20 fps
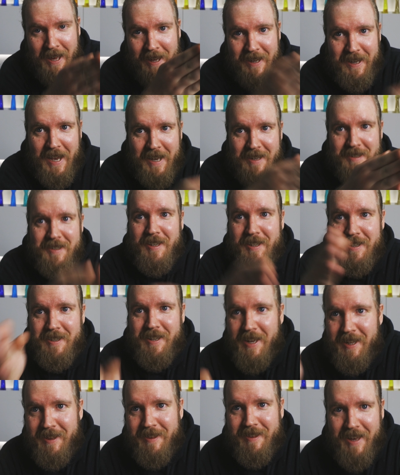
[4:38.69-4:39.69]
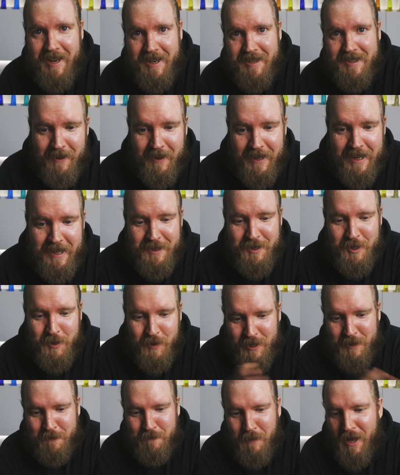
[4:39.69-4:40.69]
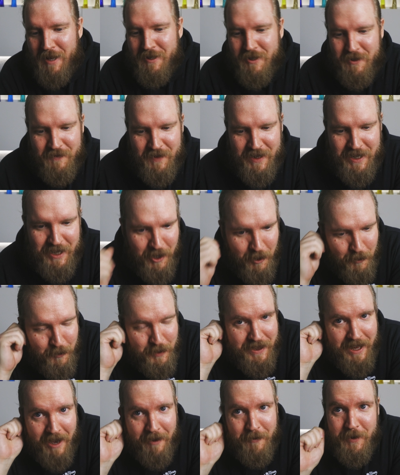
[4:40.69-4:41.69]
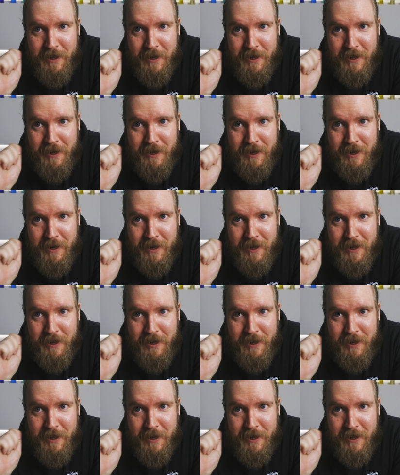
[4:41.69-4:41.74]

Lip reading: Casey did this into a sponsored video without